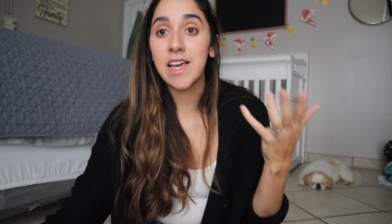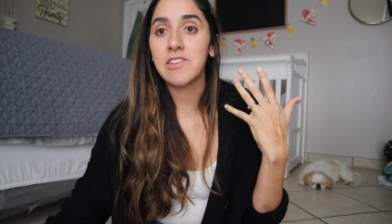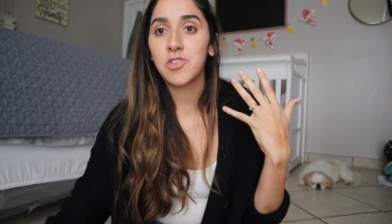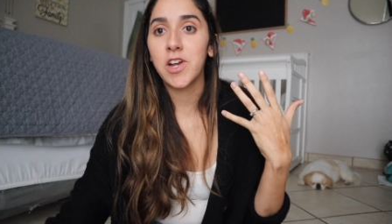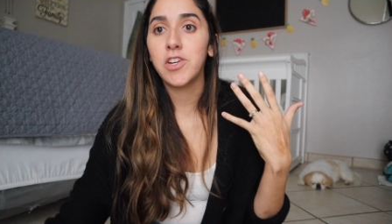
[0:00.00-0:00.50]
I
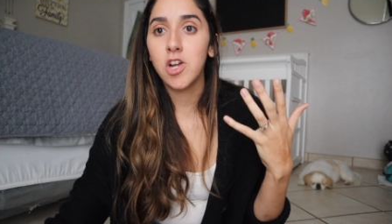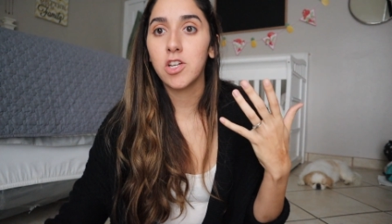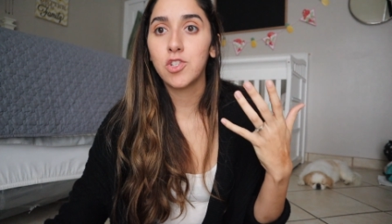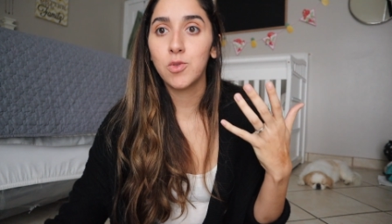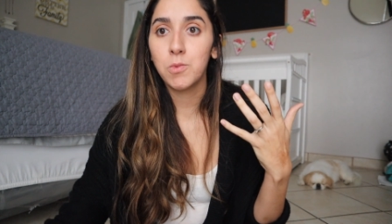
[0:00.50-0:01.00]
tried
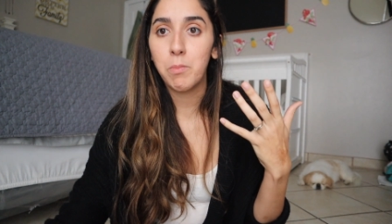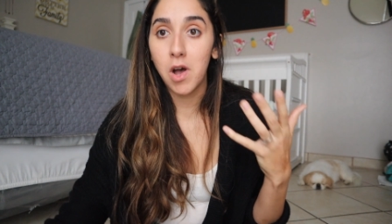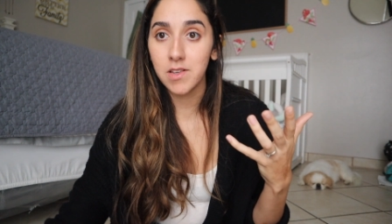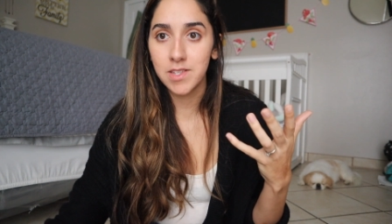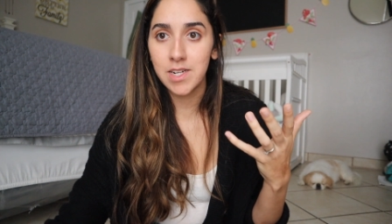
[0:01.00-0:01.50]
not to
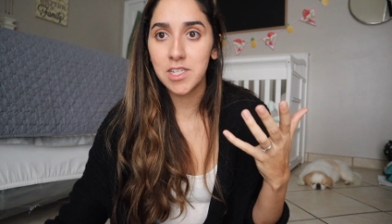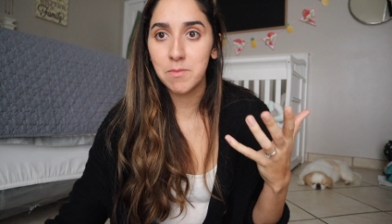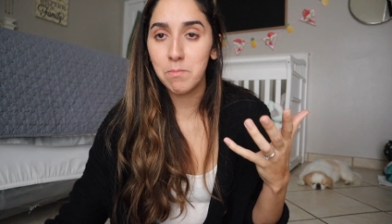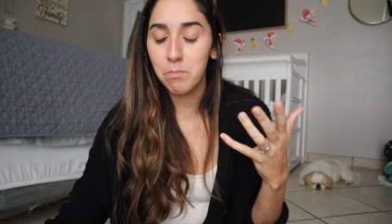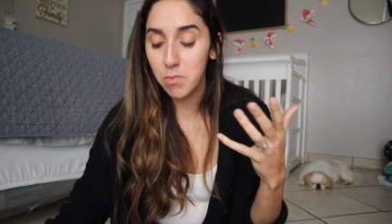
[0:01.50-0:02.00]
pause it as
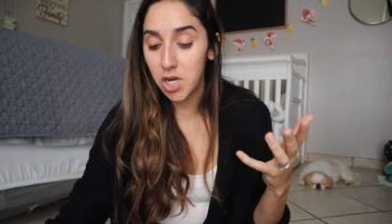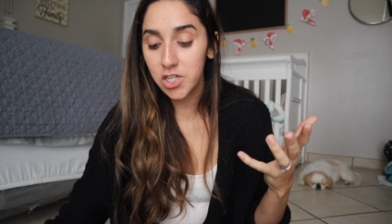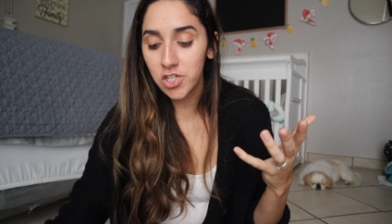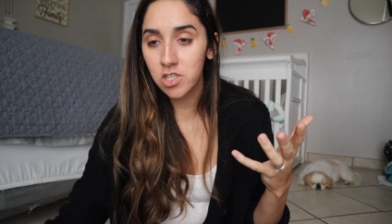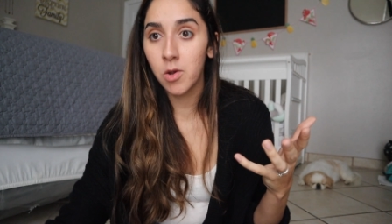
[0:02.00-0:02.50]

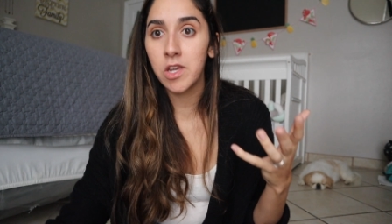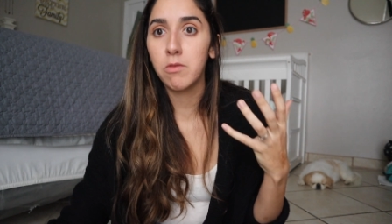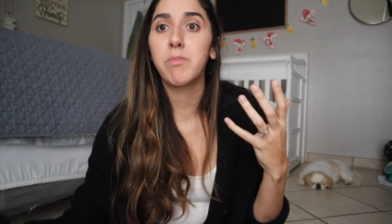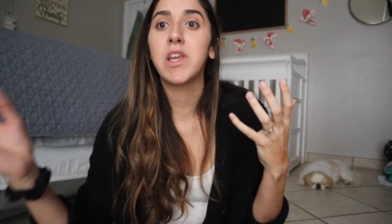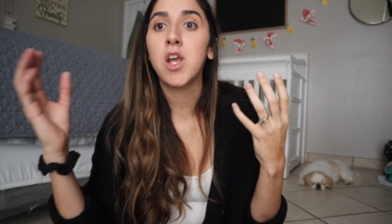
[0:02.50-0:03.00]
much so it
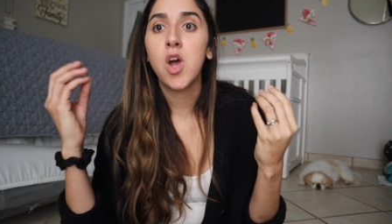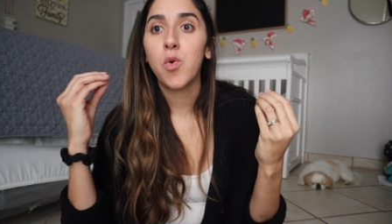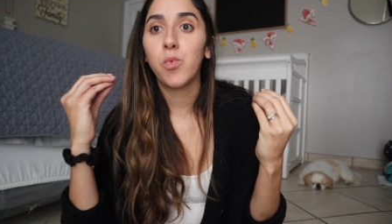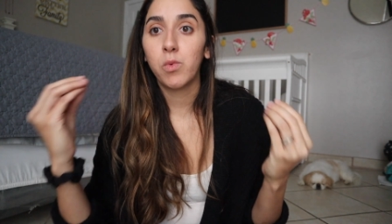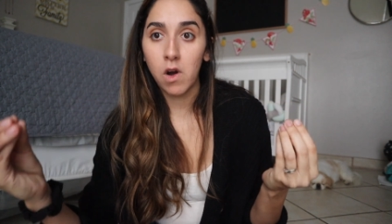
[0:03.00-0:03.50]
could be
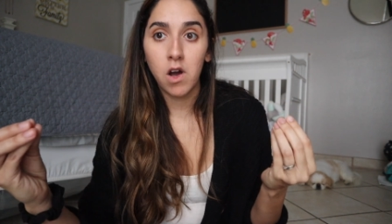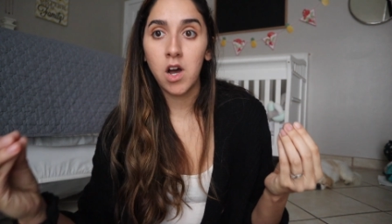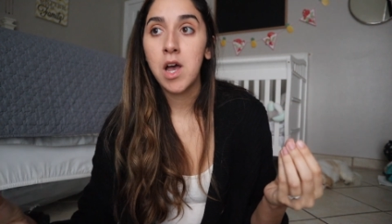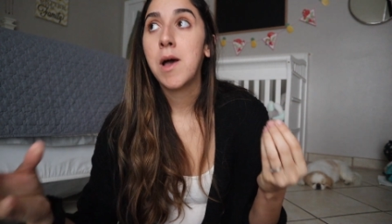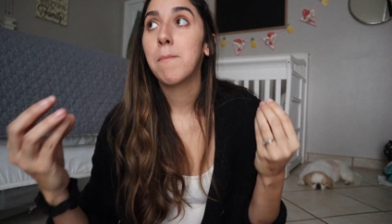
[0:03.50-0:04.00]

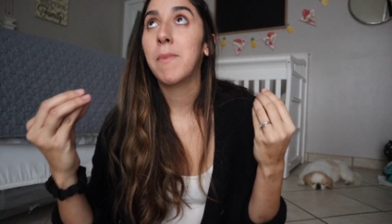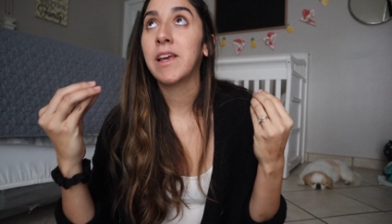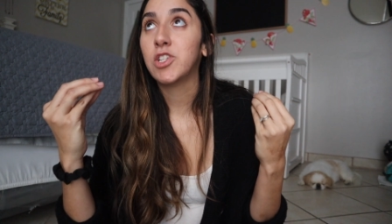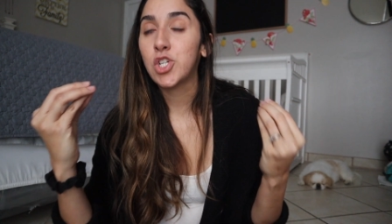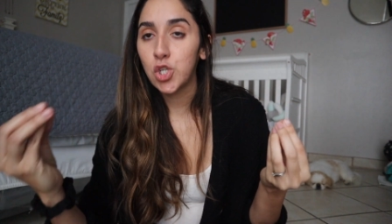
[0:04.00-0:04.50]
raw,
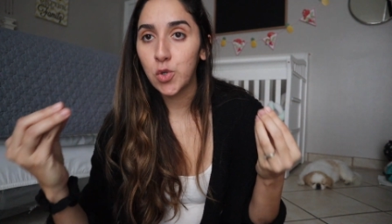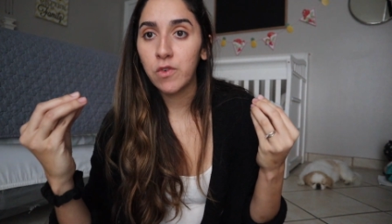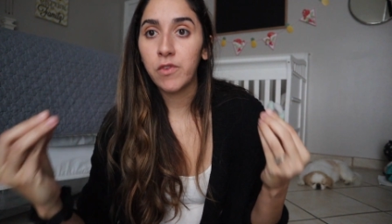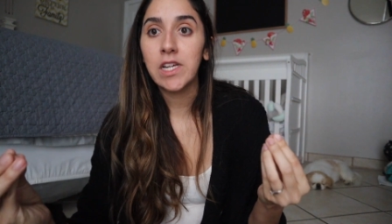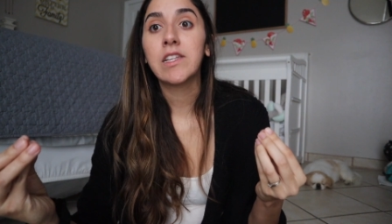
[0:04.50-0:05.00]
my true
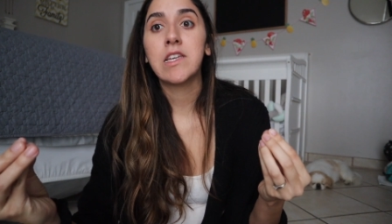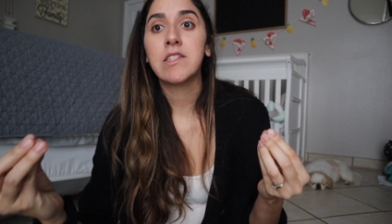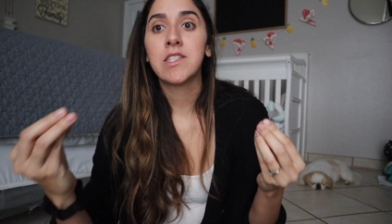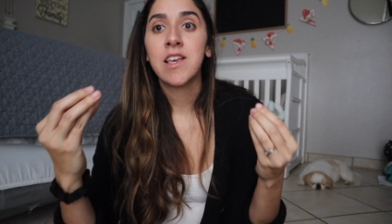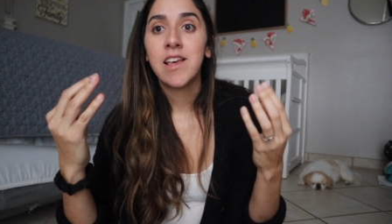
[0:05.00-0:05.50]

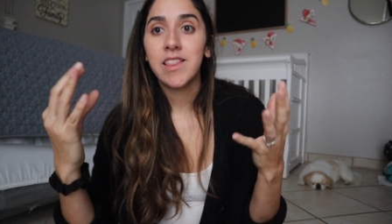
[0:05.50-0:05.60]
feelings,